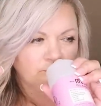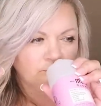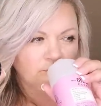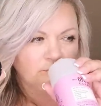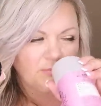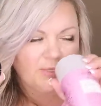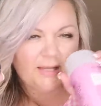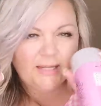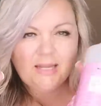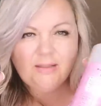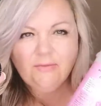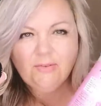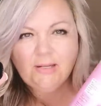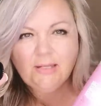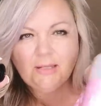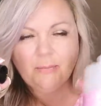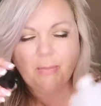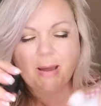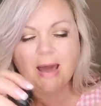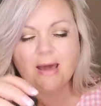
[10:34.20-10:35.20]
And even
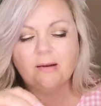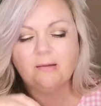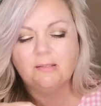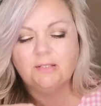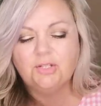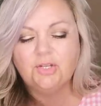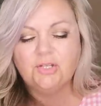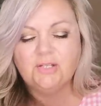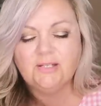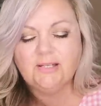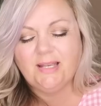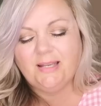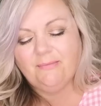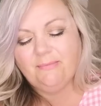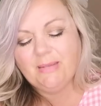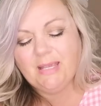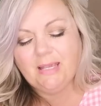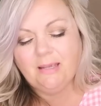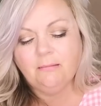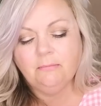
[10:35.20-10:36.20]
in the bottle, it's just like,
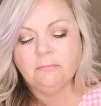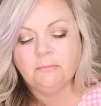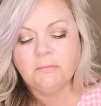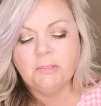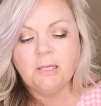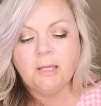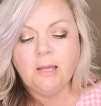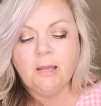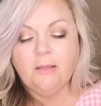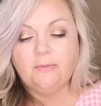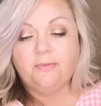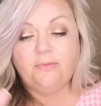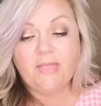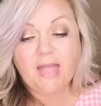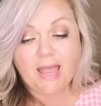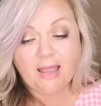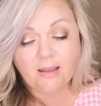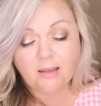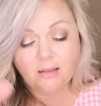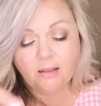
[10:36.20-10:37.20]
meh.
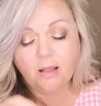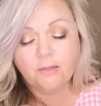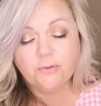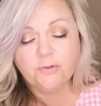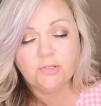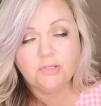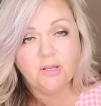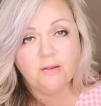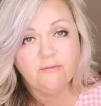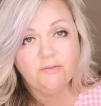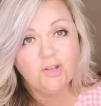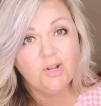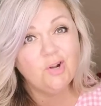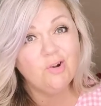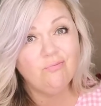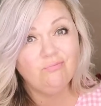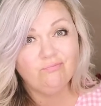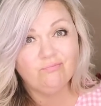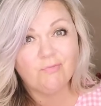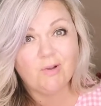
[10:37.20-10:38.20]
That other stuff
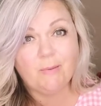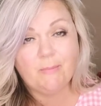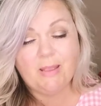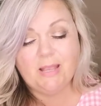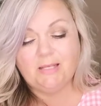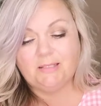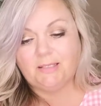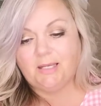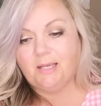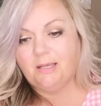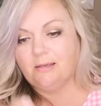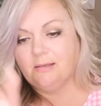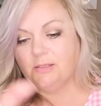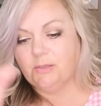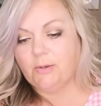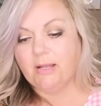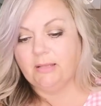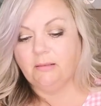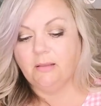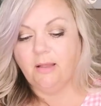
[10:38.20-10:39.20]
though, amazing.
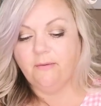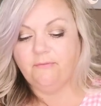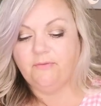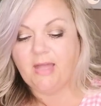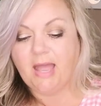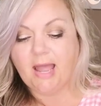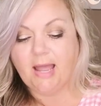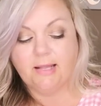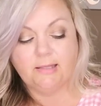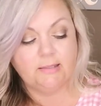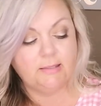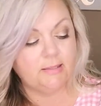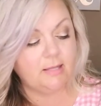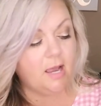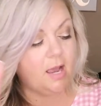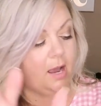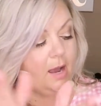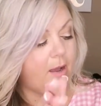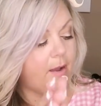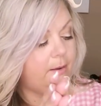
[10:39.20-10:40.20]
So I love that.
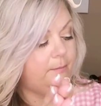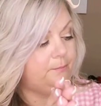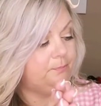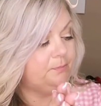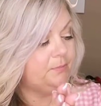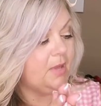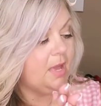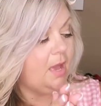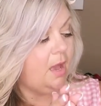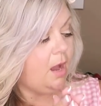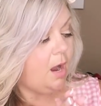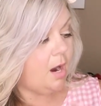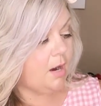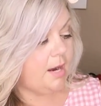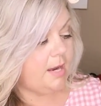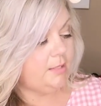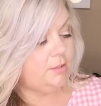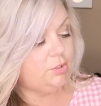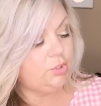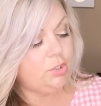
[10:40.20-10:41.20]
All
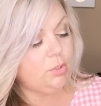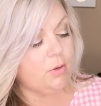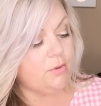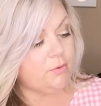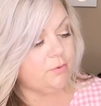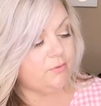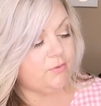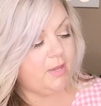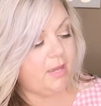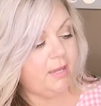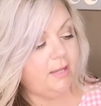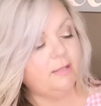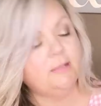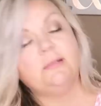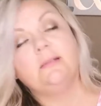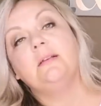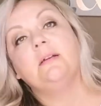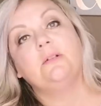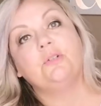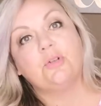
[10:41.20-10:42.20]
right, two other
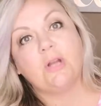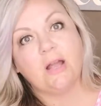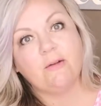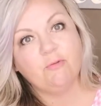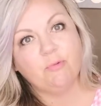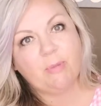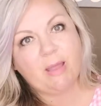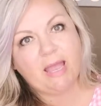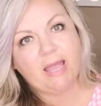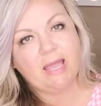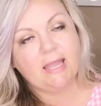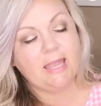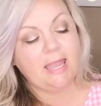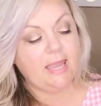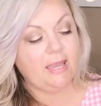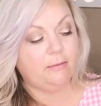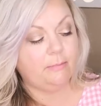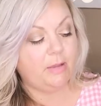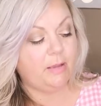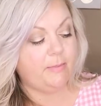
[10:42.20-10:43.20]
things, travel bag
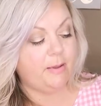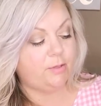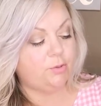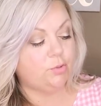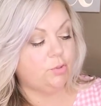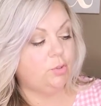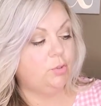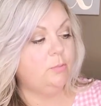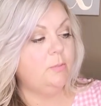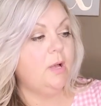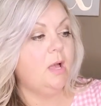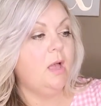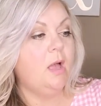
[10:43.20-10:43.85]
and my bedroom.